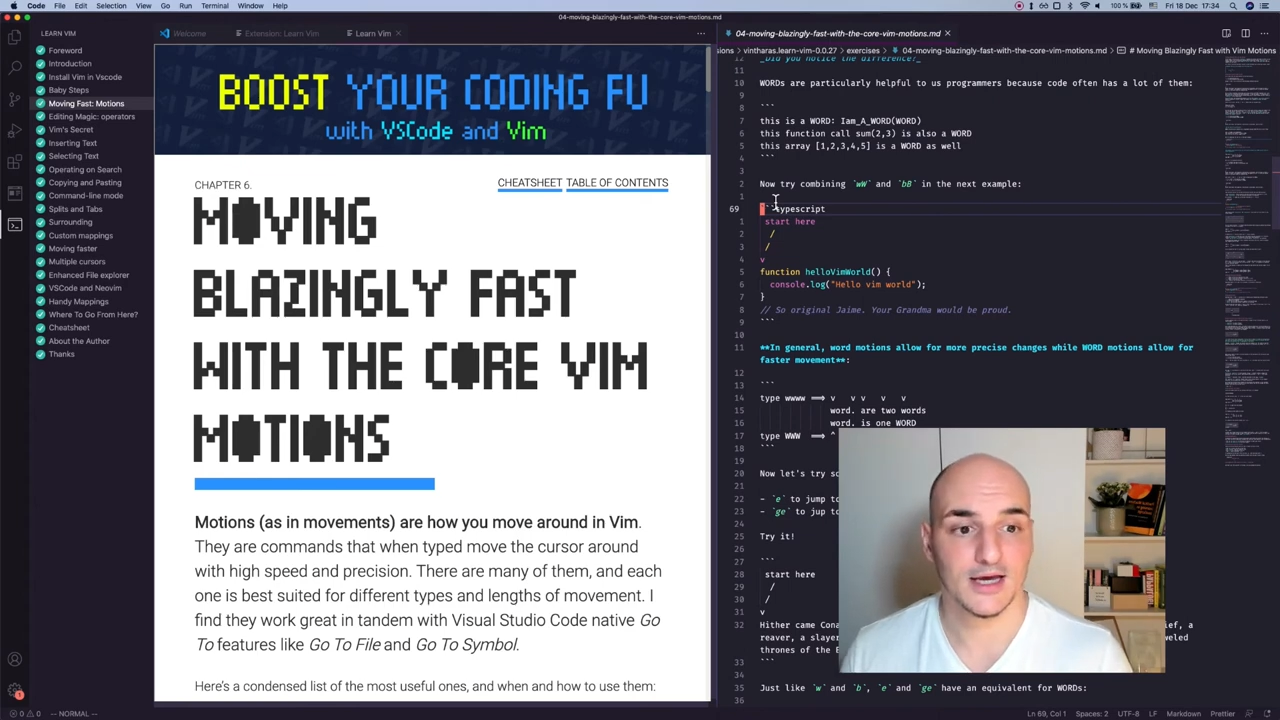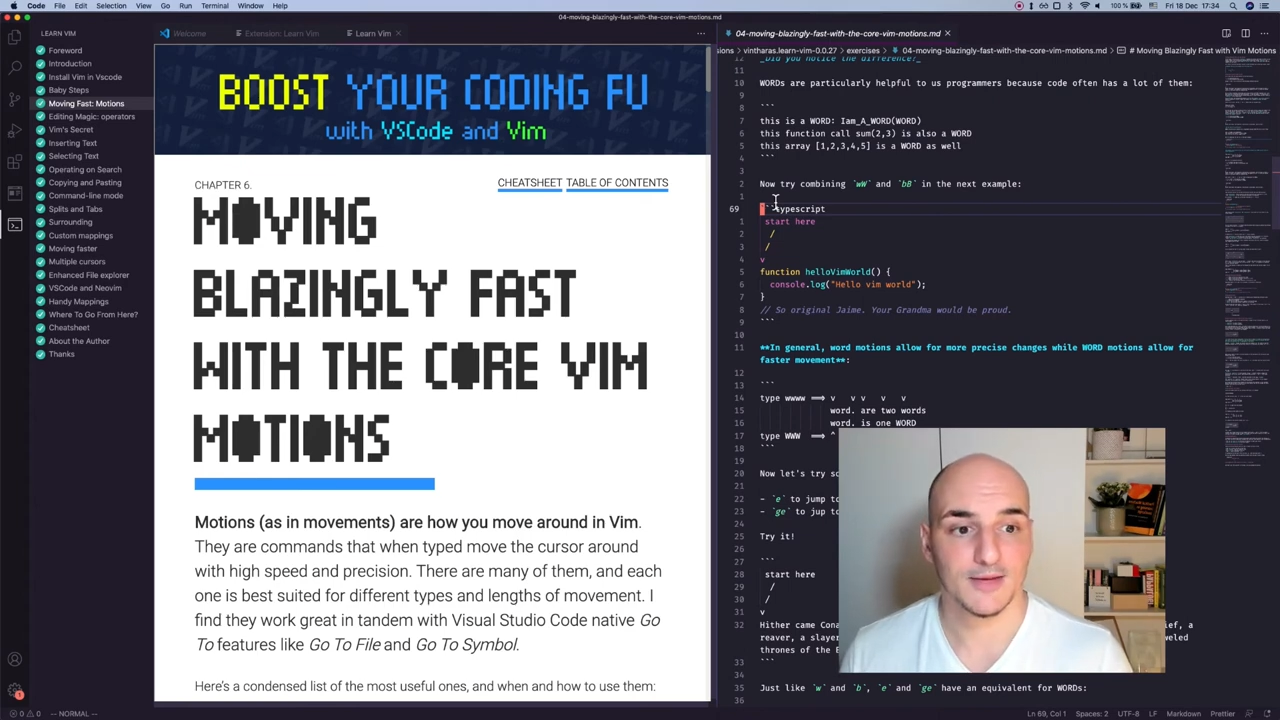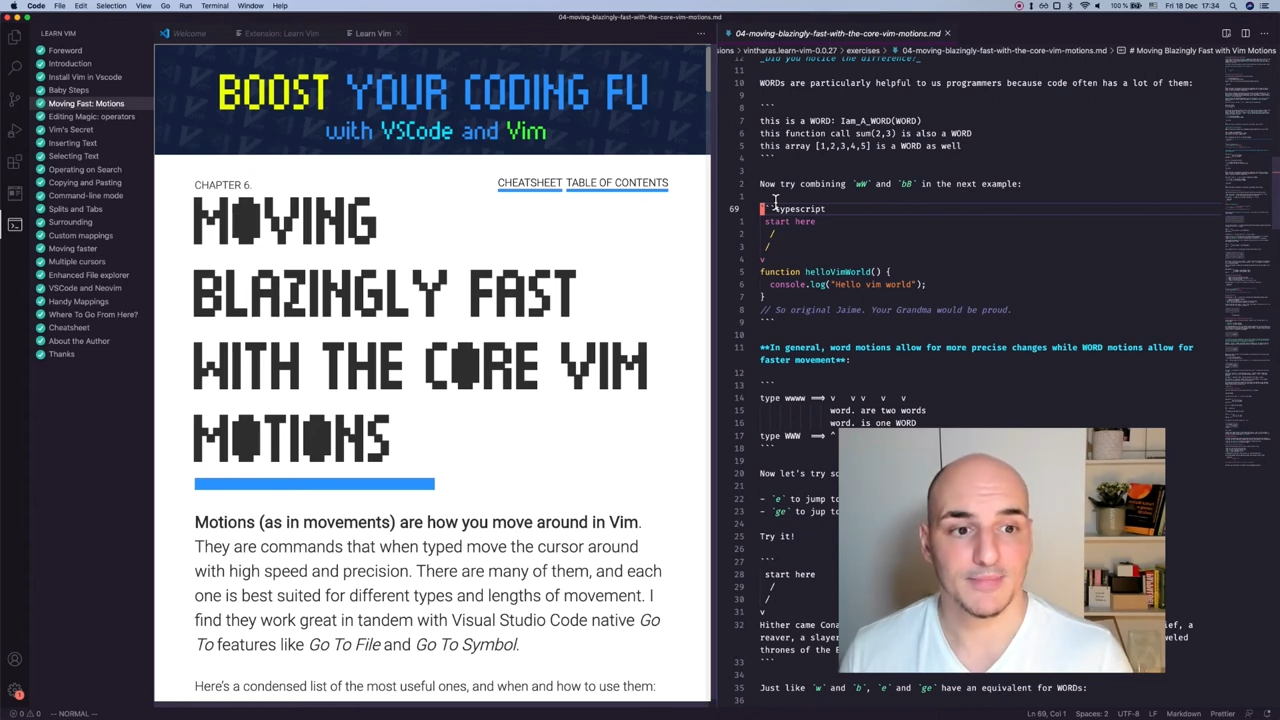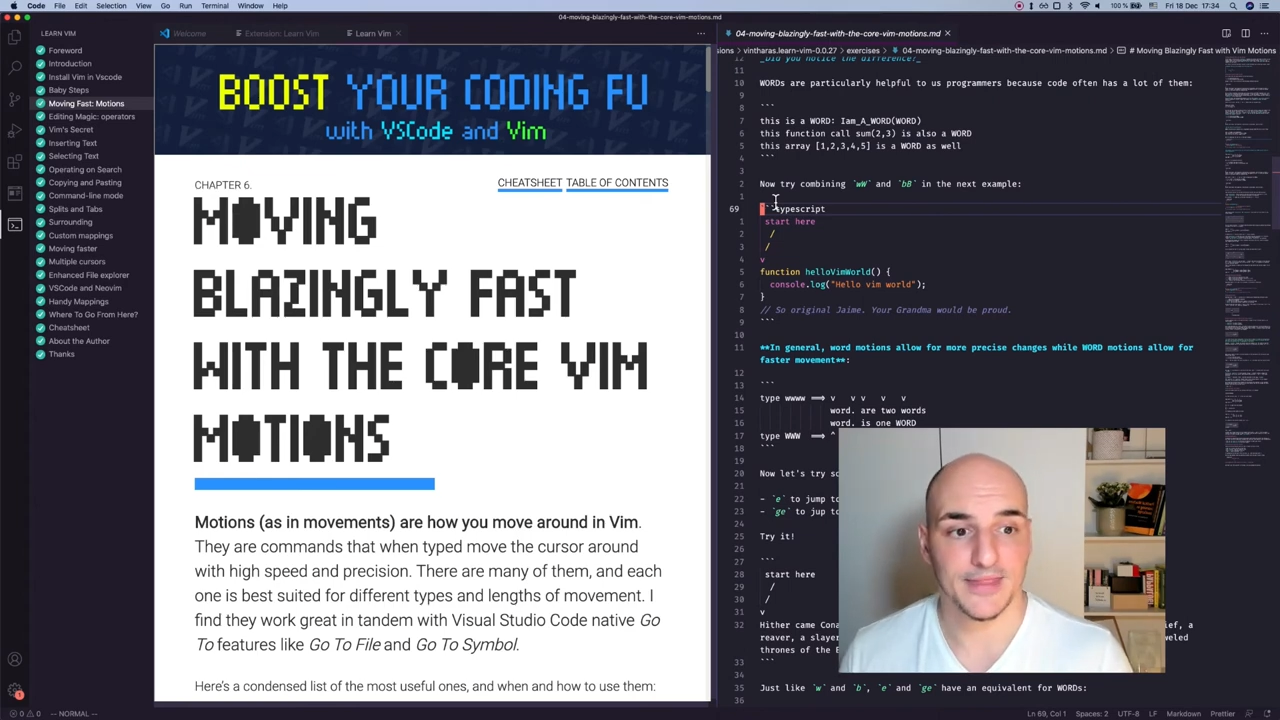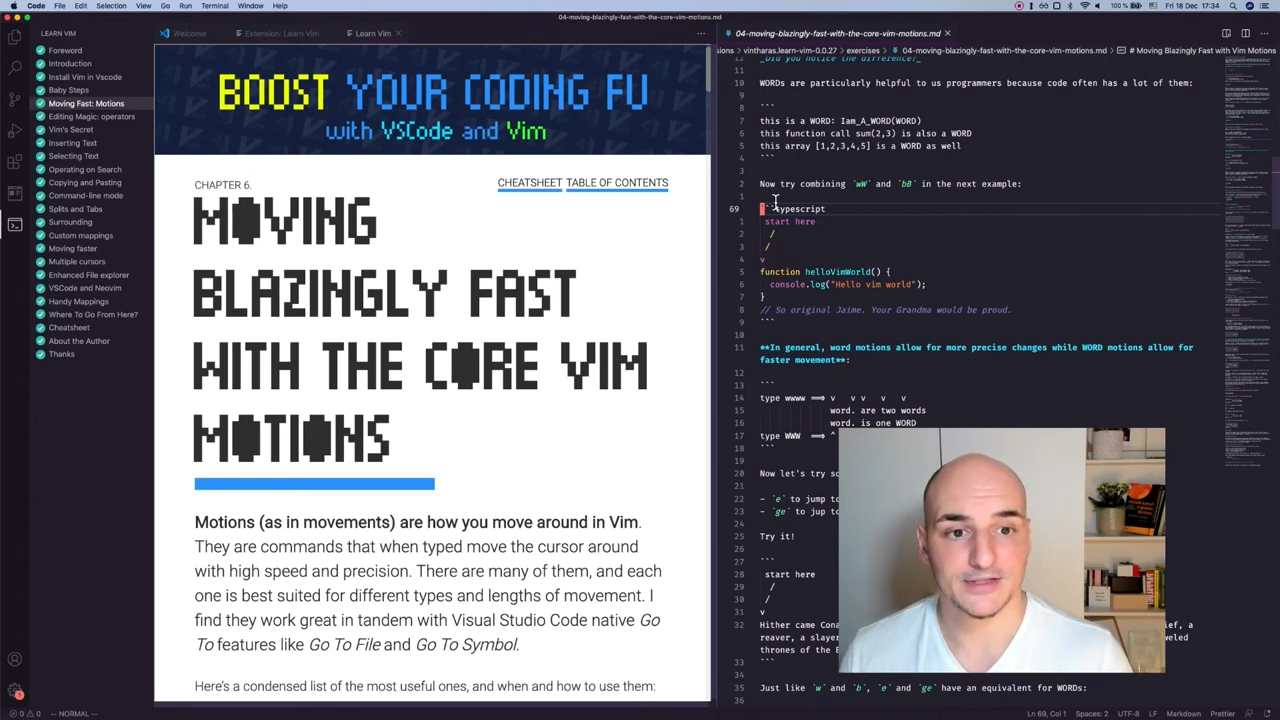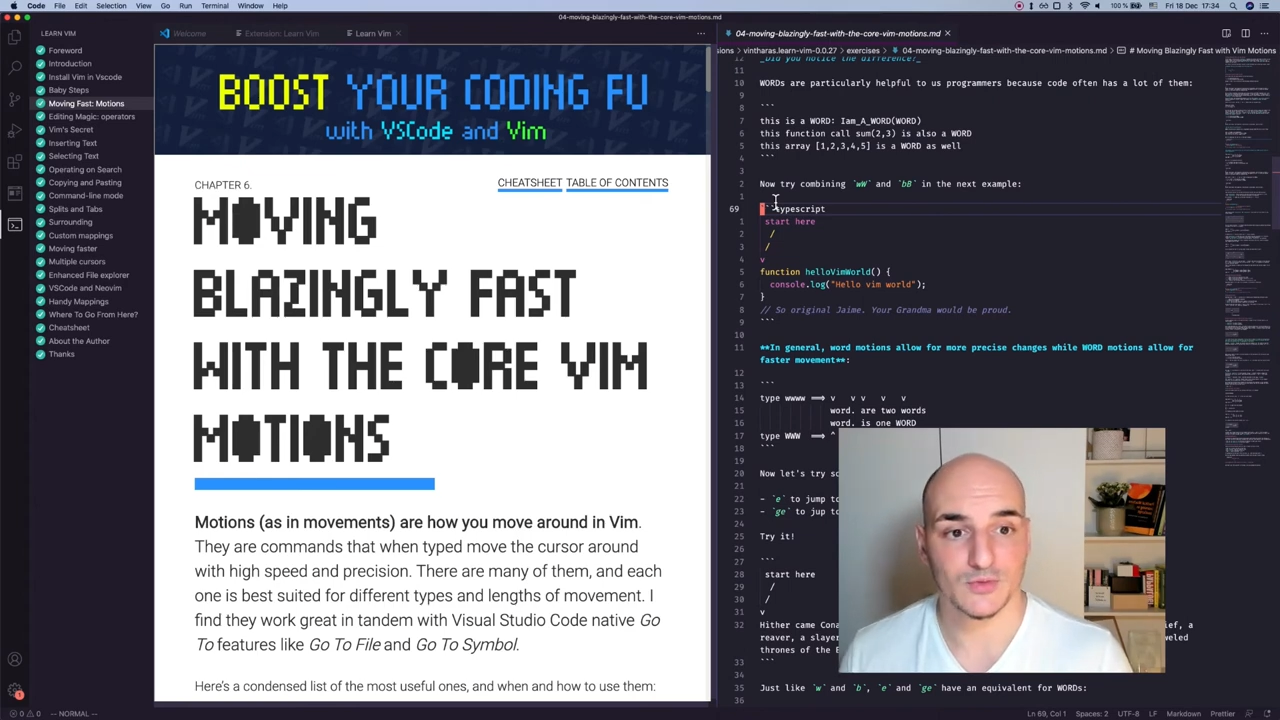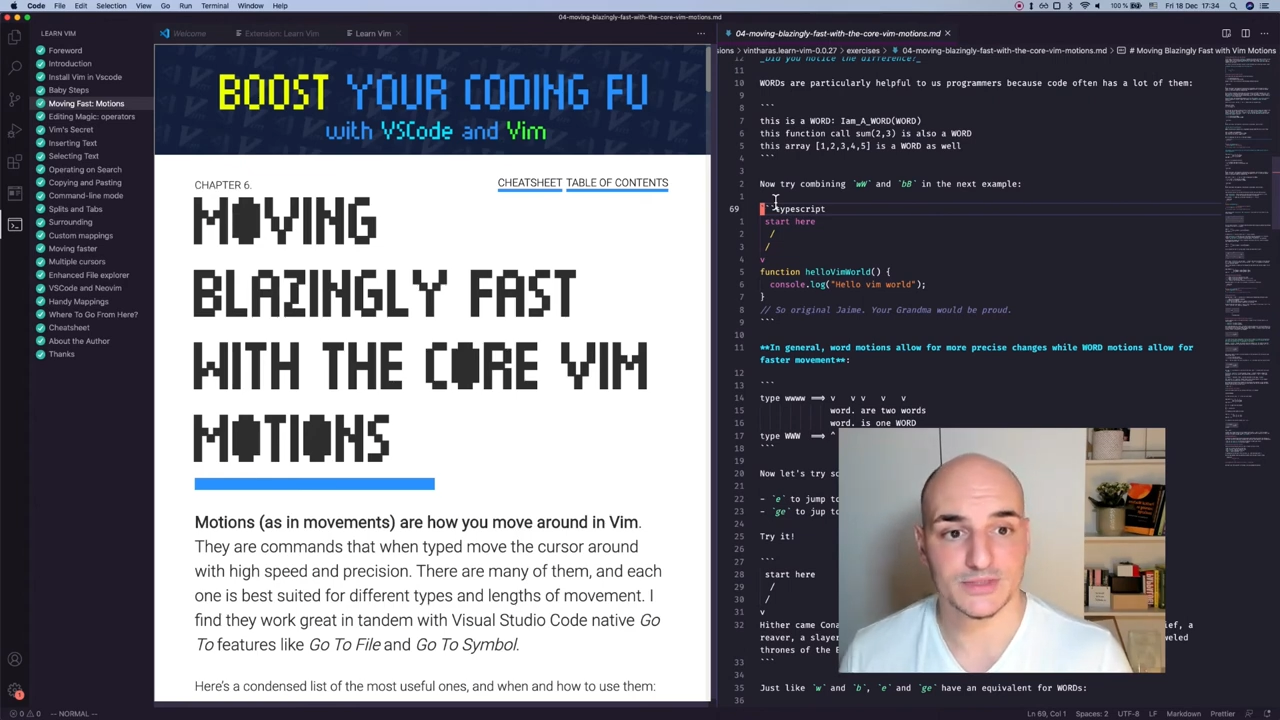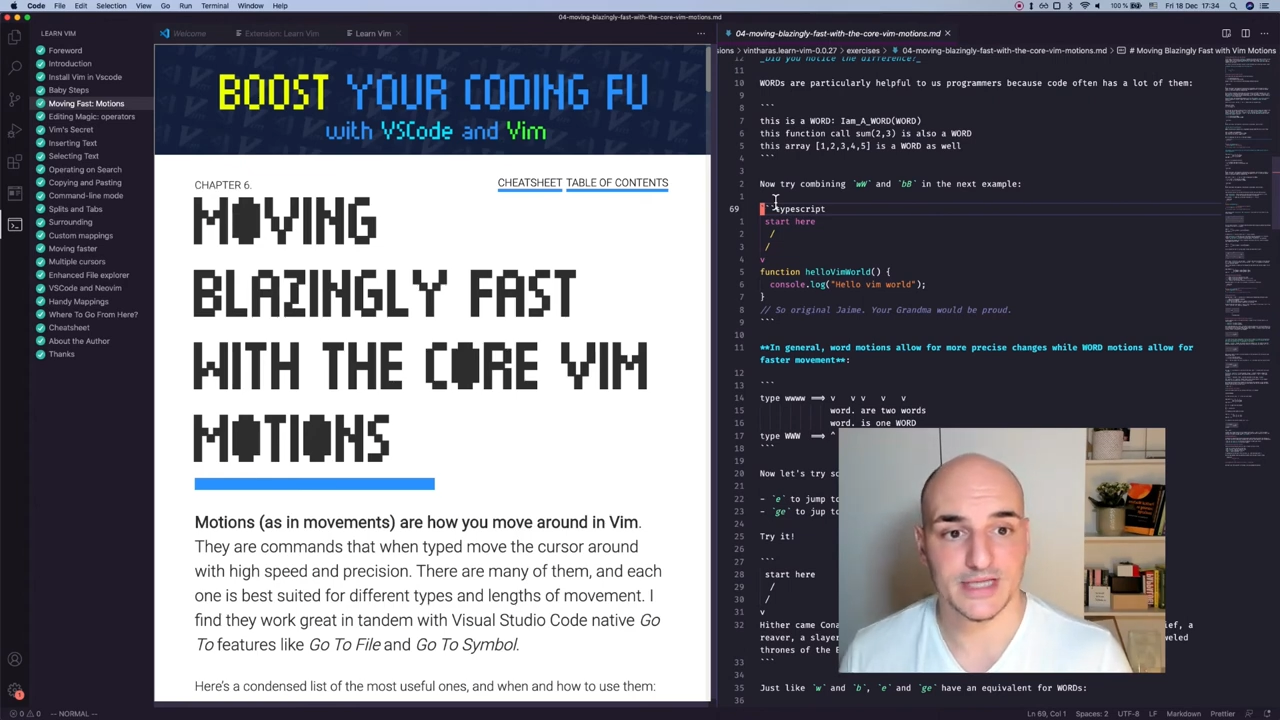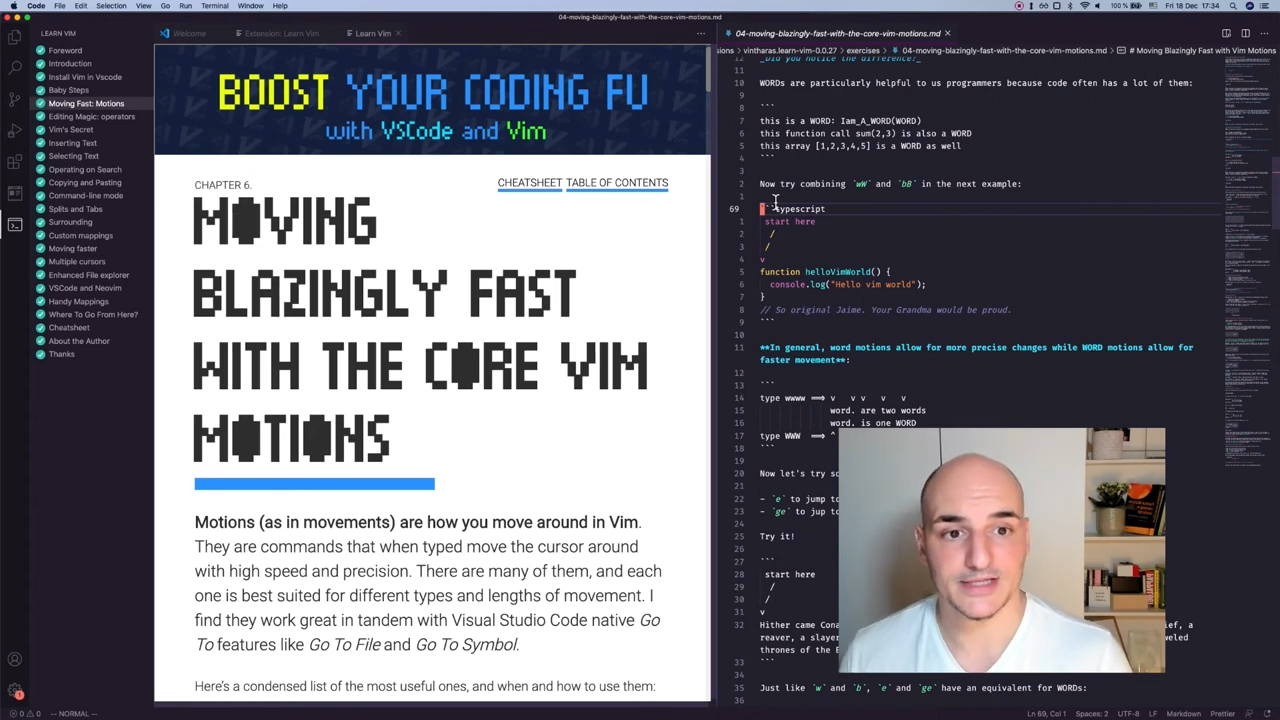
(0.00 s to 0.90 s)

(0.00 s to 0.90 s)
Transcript: But then it's always nice